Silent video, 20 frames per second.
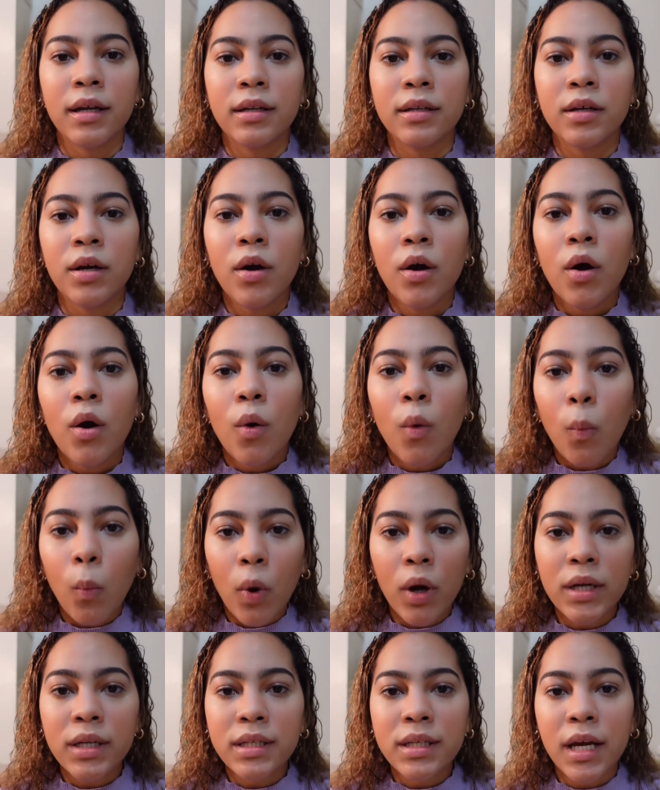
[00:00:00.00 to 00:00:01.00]
And
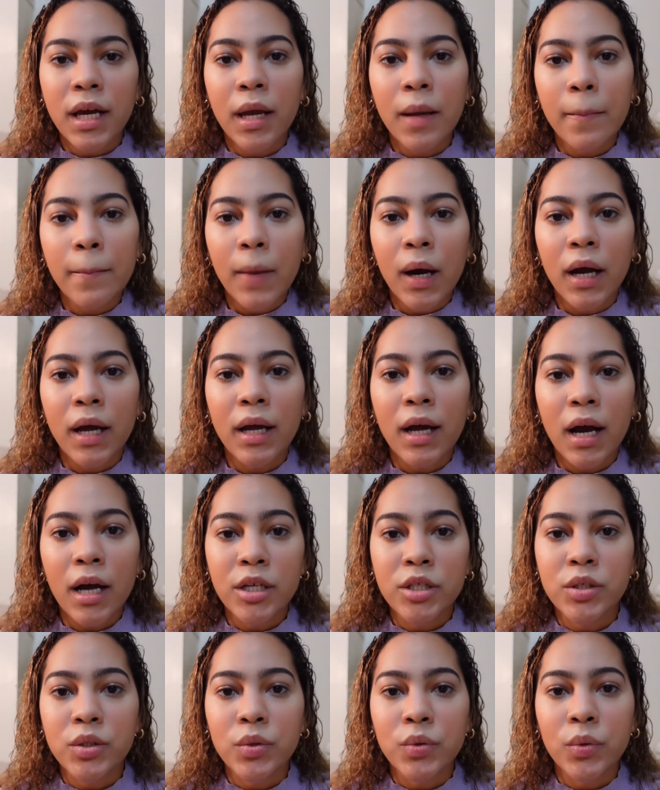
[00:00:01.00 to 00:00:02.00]
one day my
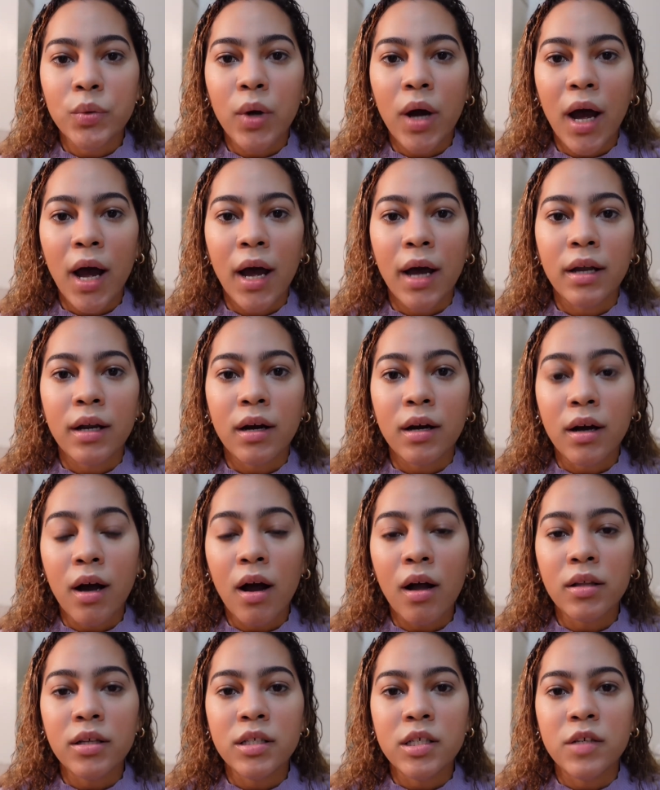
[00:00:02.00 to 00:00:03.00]
high school had a
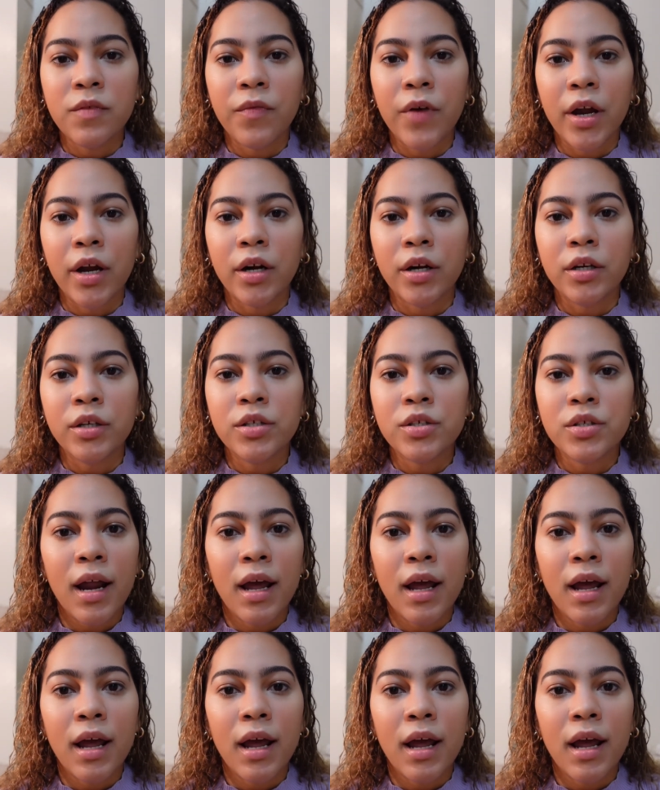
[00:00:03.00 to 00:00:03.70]
college fair,